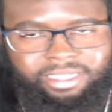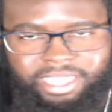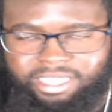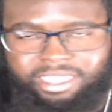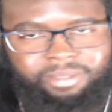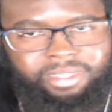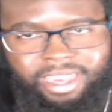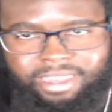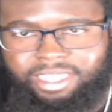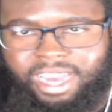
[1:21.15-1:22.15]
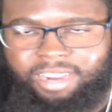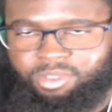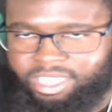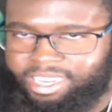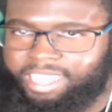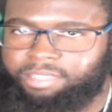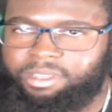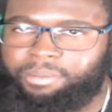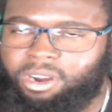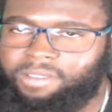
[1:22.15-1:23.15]
These teams can't sign him, so it has to
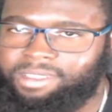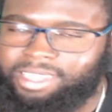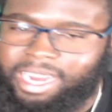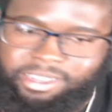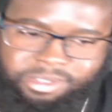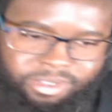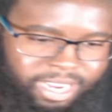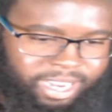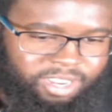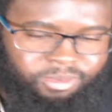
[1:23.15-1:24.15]
be a part of a sign and trade.